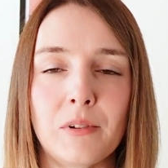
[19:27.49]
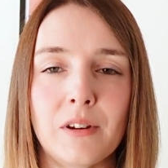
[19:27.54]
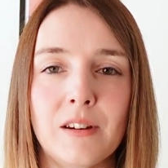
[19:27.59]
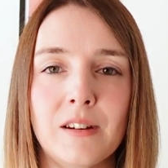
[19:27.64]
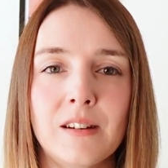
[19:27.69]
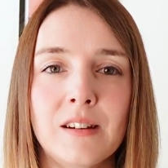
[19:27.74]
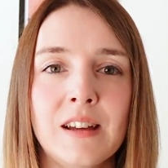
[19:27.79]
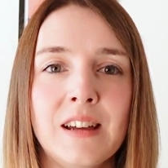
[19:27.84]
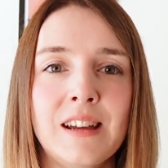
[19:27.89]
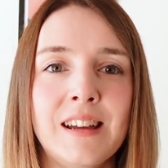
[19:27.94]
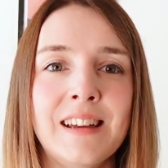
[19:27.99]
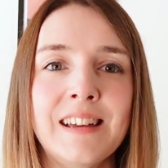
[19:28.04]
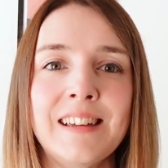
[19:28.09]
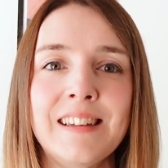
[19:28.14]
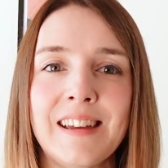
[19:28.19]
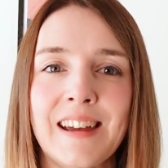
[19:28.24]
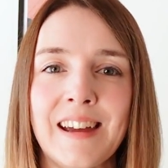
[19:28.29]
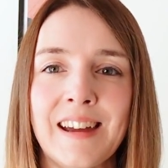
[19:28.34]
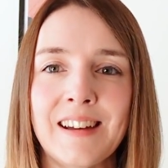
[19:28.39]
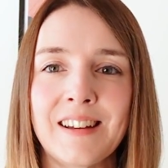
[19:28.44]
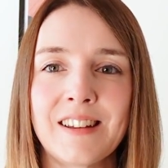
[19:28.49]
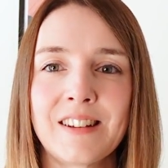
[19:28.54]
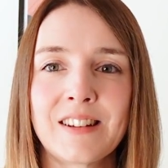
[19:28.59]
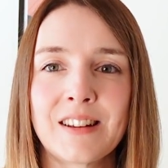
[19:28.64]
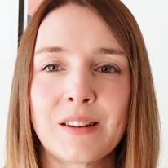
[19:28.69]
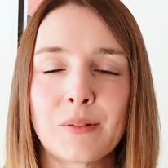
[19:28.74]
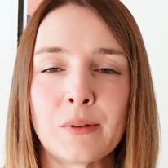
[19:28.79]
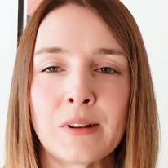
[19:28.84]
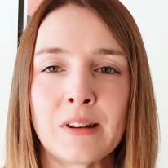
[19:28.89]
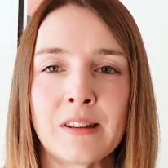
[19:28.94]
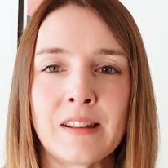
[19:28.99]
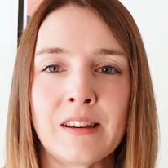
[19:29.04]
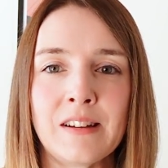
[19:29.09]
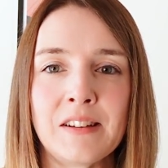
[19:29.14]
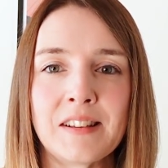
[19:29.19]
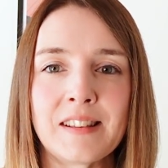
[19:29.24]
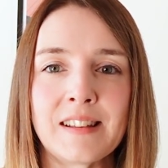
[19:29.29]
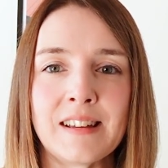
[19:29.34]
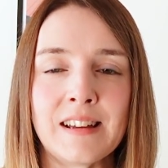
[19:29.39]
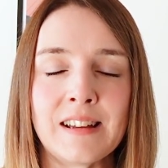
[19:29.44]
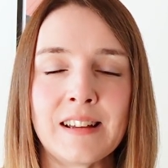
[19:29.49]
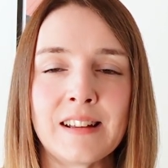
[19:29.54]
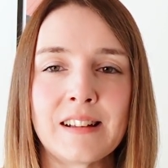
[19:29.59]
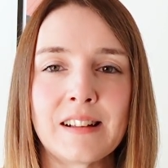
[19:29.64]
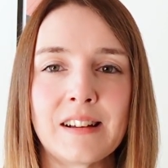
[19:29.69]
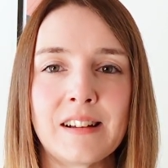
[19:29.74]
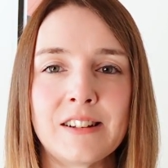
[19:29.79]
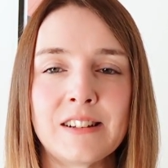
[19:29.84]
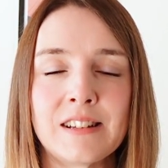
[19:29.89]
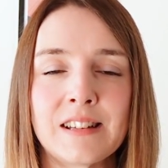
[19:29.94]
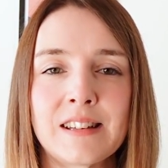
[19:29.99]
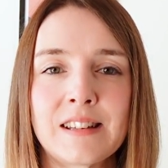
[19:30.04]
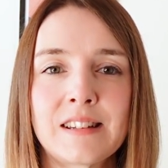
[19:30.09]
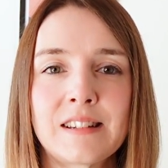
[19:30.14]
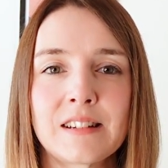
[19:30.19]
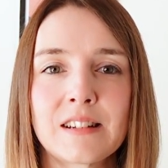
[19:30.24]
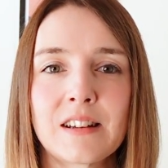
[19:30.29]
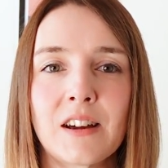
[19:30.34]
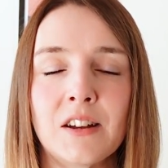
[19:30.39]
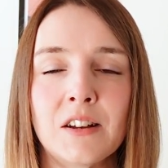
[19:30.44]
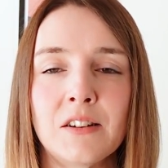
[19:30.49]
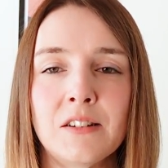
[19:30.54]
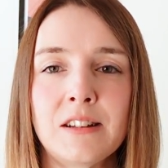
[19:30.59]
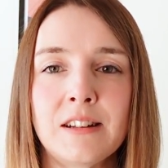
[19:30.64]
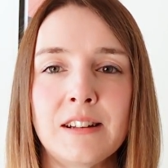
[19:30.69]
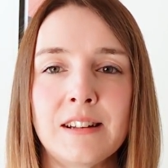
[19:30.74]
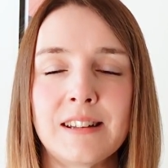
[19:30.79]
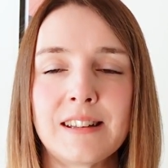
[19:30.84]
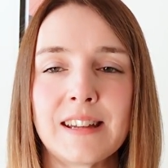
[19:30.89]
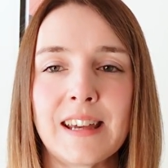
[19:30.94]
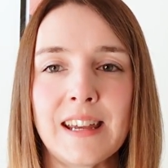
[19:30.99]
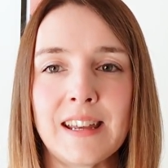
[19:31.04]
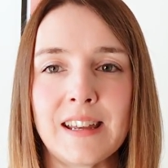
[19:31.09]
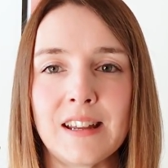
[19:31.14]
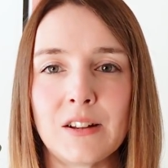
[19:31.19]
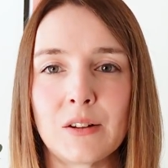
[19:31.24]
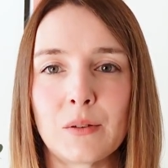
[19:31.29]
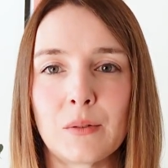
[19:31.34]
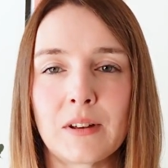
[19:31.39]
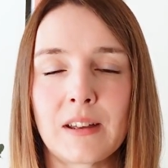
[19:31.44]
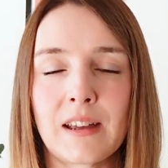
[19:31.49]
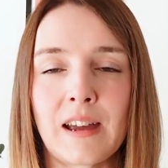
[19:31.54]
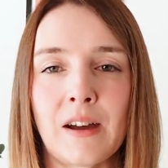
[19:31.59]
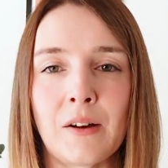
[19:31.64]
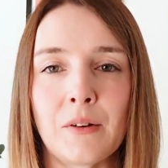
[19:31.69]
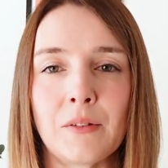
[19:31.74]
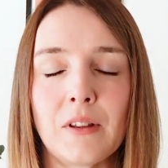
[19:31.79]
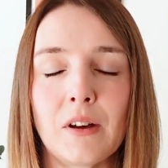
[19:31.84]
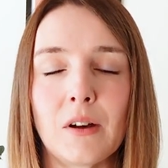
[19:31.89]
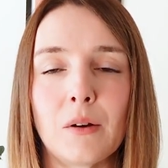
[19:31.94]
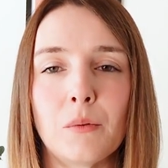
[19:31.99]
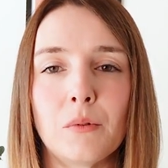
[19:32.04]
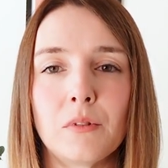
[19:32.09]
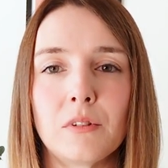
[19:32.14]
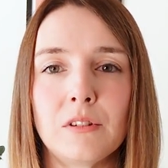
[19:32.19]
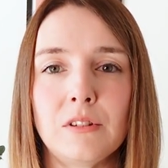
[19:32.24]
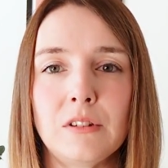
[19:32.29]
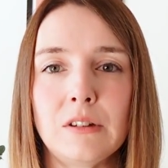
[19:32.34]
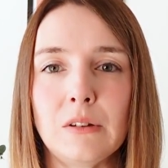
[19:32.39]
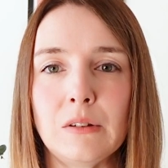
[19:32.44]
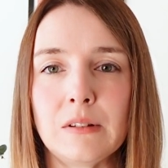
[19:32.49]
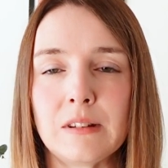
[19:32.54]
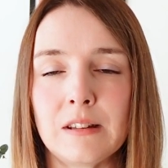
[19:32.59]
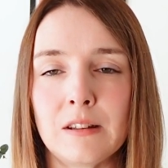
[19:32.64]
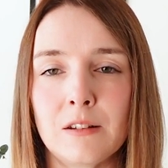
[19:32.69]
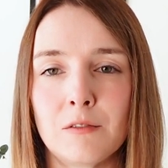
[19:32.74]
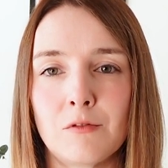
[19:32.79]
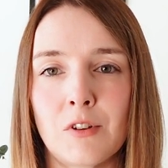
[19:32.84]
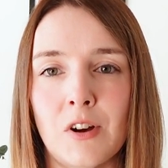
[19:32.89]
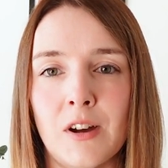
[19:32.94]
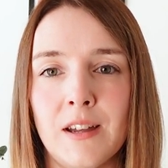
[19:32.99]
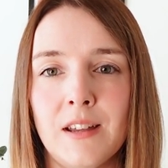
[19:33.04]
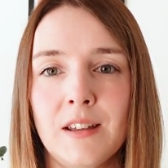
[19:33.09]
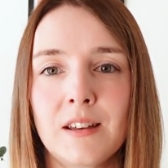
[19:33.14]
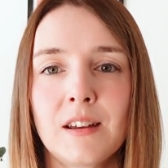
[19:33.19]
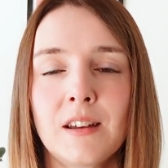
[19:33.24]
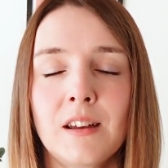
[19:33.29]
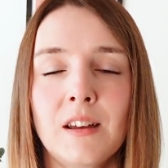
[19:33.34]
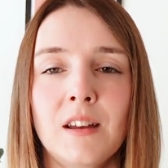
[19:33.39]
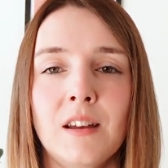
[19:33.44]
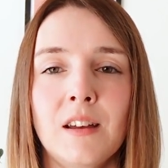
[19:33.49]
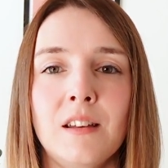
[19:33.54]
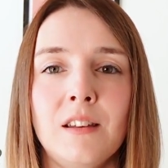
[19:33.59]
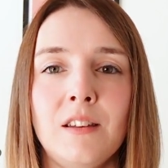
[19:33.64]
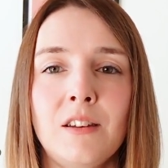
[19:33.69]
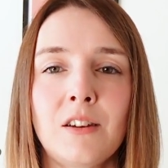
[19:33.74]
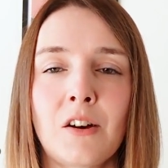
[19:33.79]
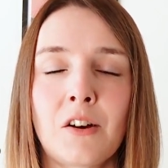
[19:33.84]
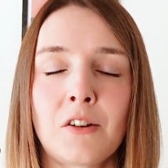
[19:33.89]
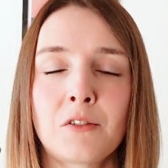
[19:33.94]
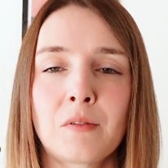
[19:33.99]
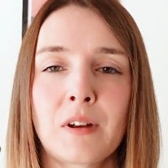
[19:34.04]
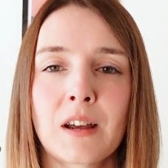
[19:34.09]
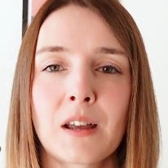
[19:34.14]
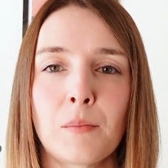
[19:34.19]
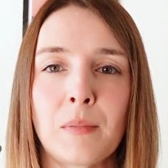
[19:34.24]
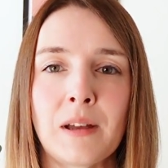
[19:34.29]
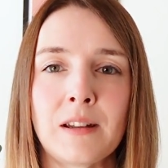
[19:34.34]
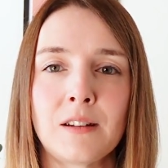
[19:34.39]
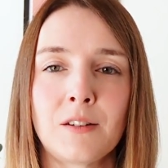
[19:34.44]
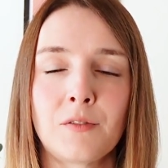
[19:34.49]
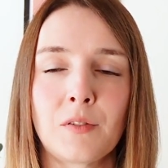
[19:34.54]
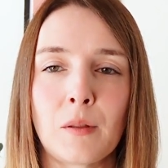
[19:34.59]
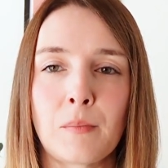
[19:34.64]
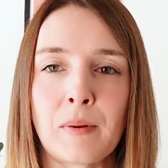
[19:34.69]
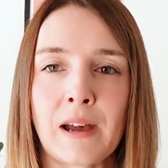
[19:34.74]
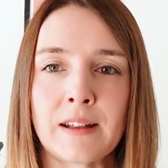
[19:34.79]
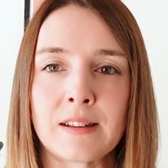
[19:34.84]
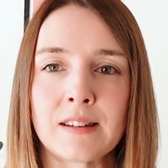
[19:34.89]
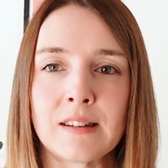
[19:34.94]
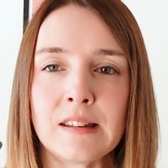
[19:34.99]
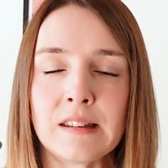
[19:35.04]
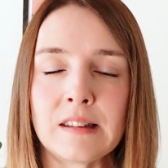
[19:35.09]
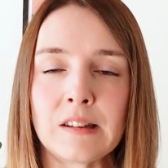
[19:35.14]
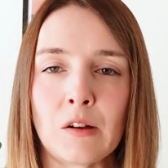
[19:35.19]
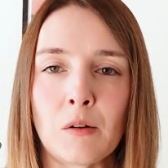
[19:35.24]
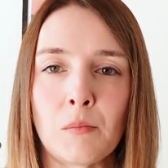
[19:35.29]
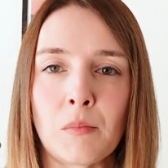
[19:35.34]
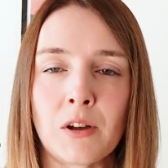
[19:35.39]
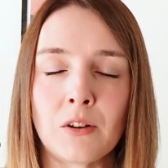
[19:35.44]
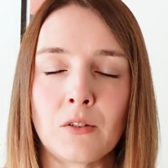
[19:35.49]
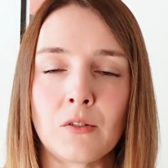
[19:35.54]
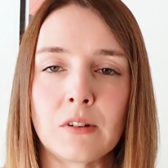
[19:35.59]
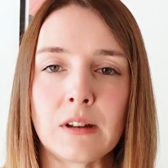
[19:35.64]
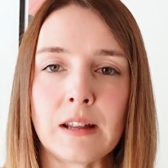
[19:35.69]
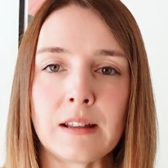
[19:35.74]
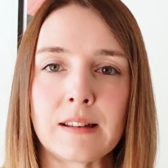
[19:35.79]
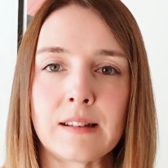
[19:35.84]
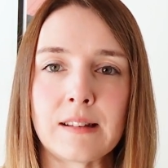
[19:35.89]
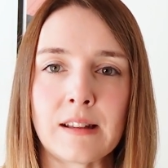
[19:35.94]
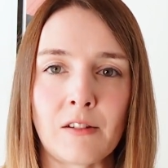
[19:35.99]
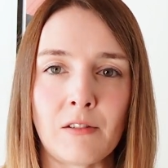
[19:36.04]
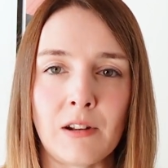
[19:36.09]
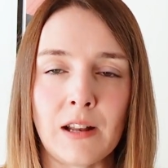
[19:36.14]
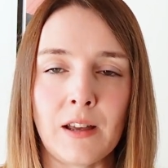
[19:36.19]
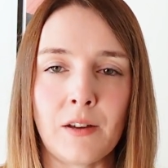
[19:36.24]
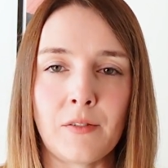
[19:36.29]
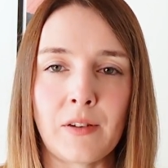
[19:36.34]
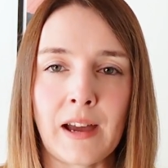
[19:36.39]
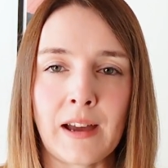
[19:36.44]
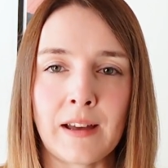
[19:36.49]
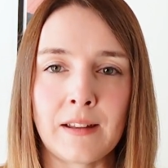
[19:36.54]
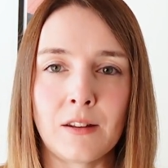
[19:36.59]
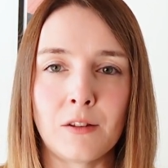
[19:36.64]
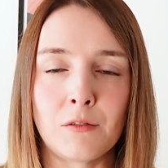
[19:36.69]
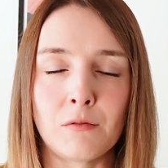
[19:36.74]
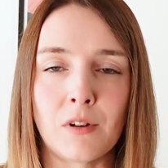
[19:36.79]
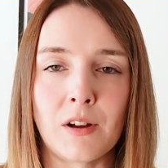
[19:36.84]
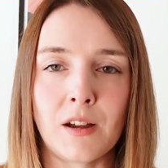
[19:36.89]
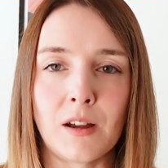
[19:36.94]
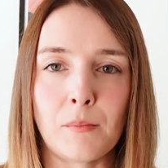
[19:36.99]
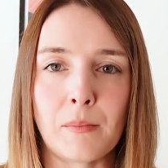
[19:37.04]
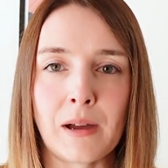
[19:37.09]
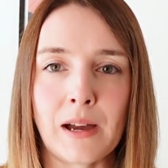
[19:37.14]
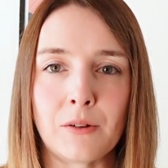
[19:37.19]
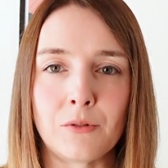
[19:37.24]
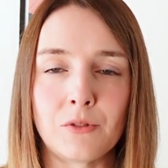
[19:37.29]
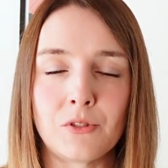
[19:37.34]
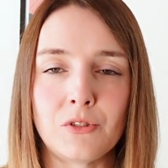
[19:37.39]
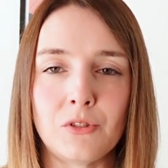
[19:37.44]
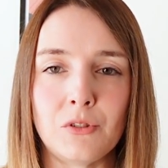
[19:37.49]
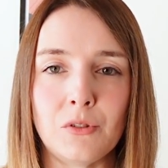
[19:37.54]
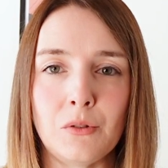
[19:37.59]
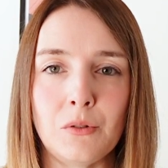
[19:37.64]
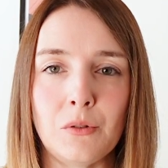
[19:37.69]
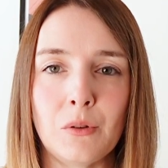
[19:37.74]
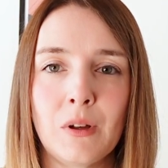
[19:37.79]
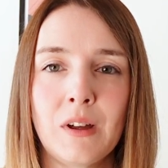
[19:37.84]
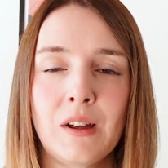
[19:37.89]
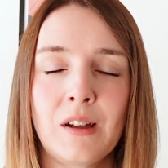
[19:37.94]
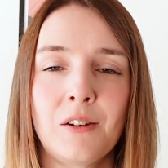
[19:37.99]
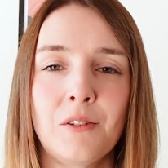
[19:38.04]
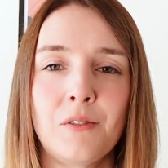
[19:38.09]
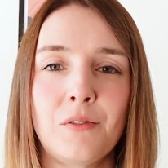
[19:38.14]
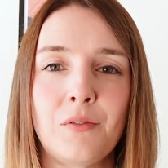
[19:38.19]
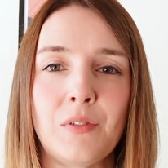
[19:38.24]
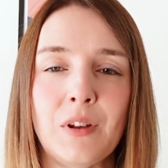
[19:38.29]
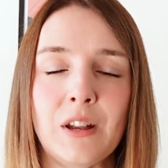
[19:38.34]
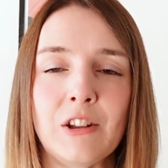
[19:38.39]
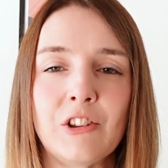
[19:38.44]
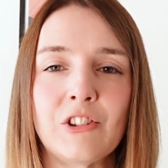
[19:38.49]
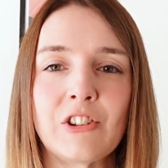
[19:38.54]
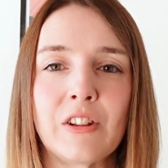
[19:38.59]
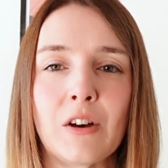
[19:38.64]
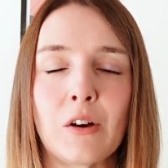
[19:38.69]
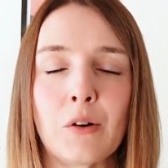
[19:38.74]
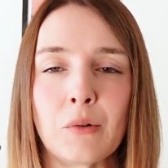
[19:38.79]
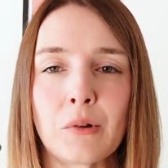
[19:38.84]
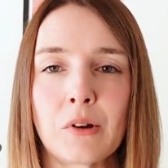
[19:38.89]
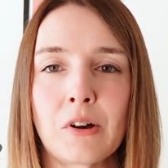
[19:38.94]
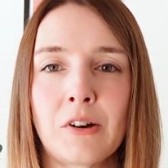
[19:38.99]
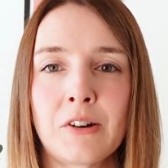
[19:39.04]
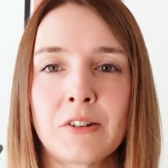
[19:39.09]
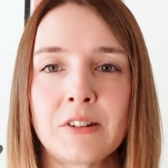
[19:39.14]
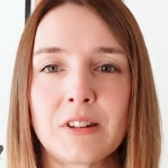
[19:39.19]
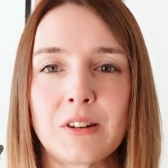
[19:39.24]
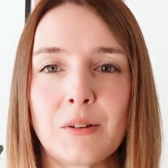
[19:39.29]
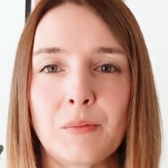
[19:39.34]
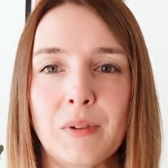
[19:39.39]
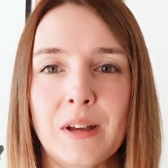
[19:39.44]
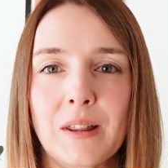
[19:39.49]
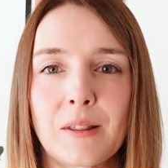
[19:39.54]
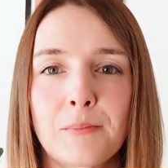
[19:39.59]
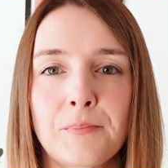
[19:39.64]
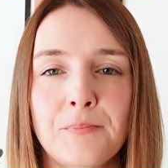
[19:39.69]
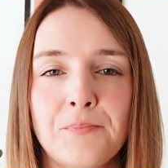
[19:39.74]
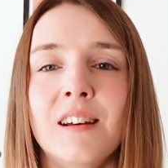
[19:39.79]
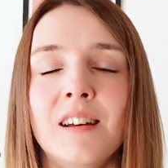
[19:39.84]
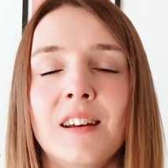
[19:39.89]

But yeah, it's just one of those things. I just kind of didn't take into account that I wasn't using the right yarn recommended for the pattern. So I might not necessarily have had the right amount to finish the whole cardigan with.